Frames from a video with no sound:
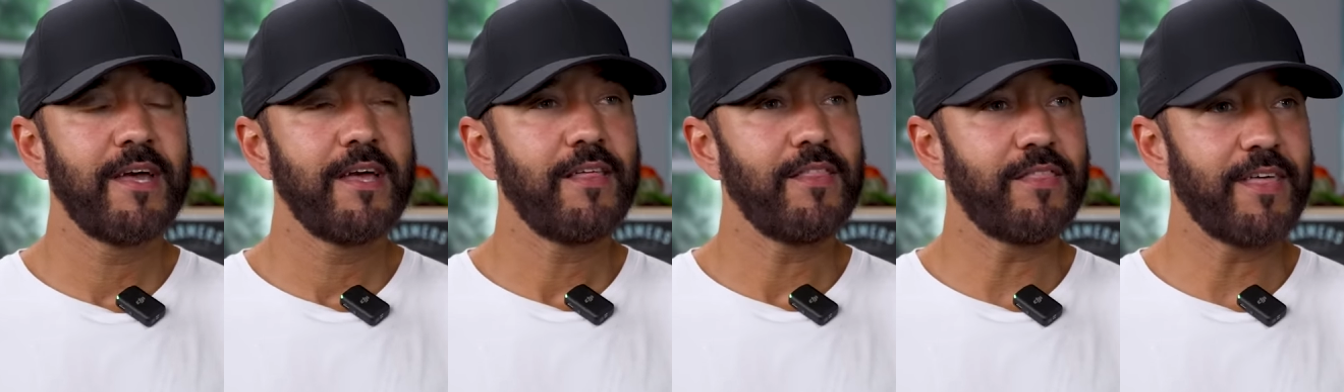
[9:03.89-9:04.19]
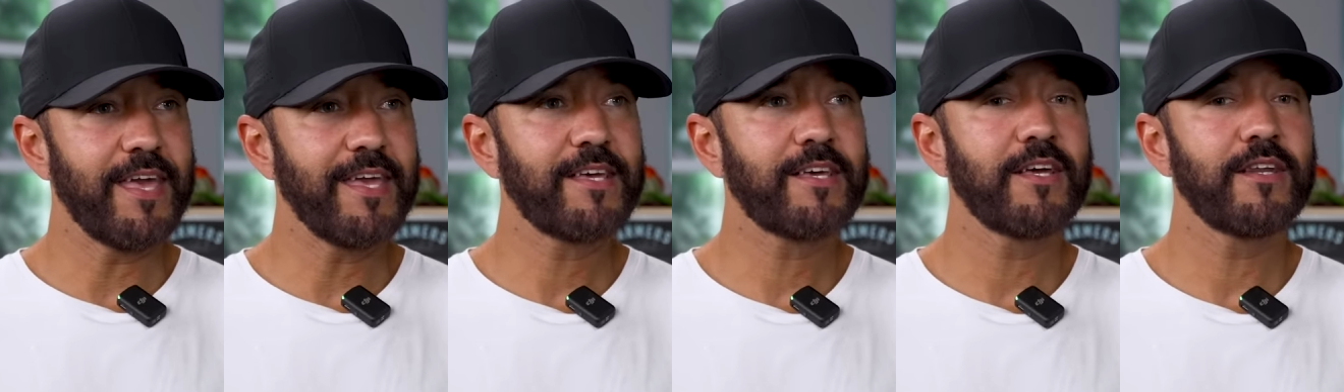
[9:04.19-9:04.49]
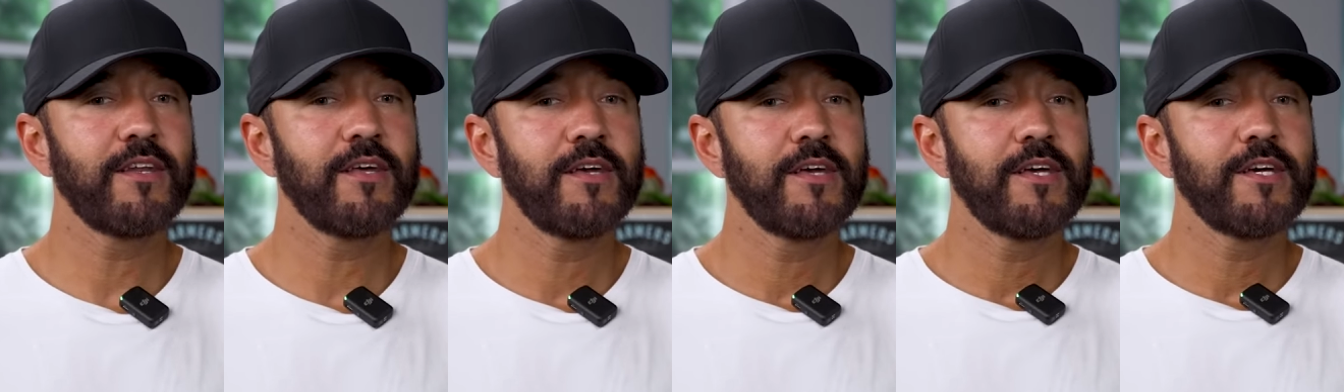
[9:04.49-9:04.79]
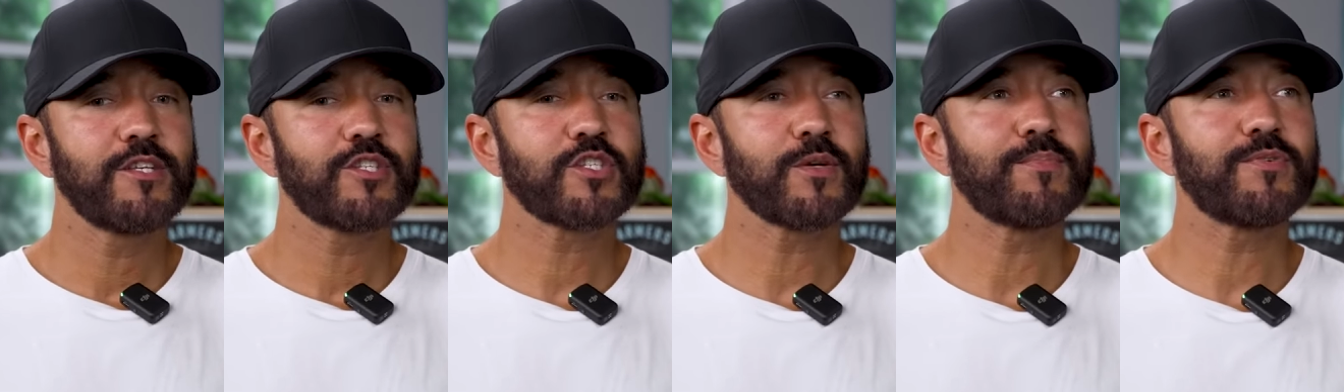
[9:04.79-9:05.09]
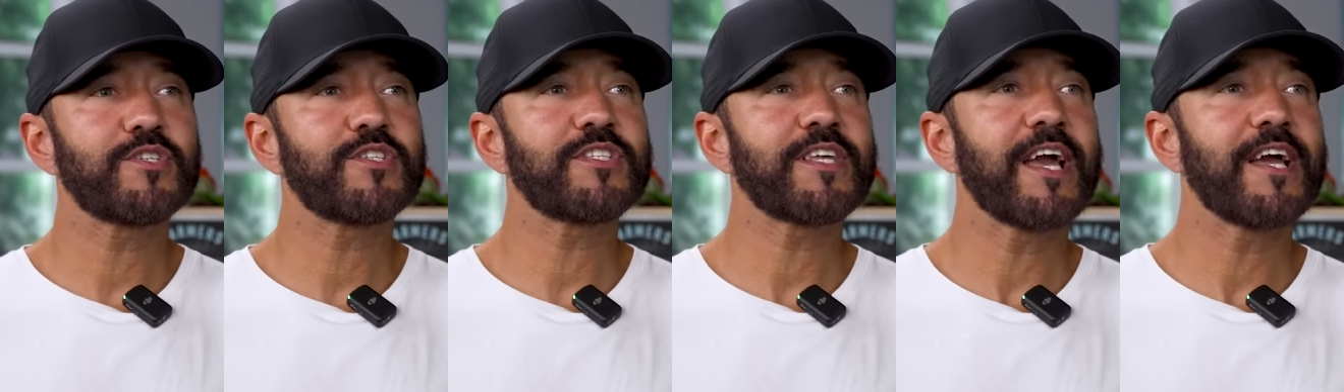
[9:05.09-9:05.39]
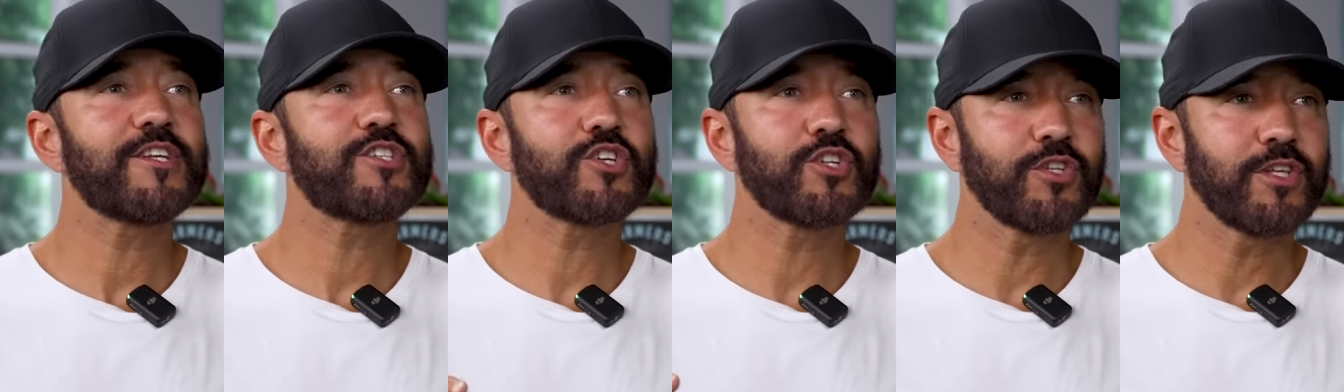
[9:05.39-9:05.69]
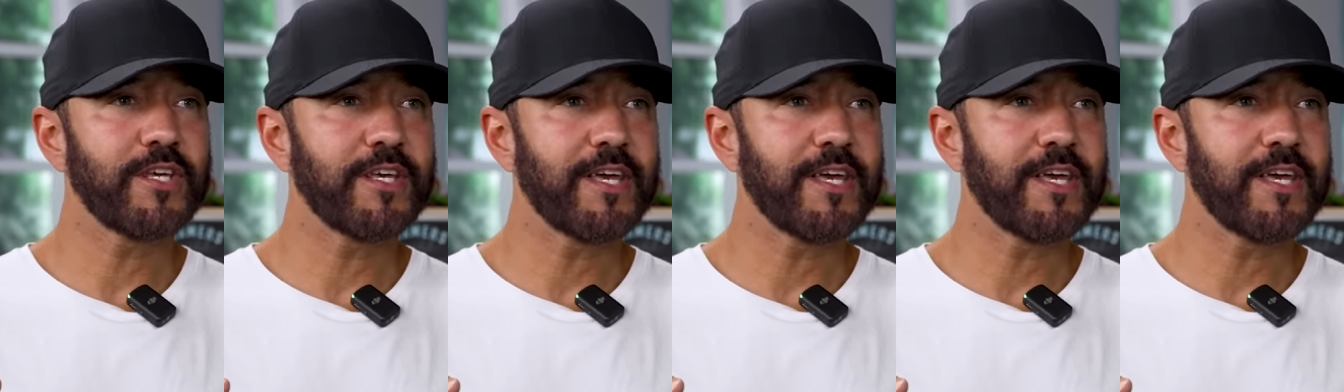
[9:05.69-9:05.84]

they could substantially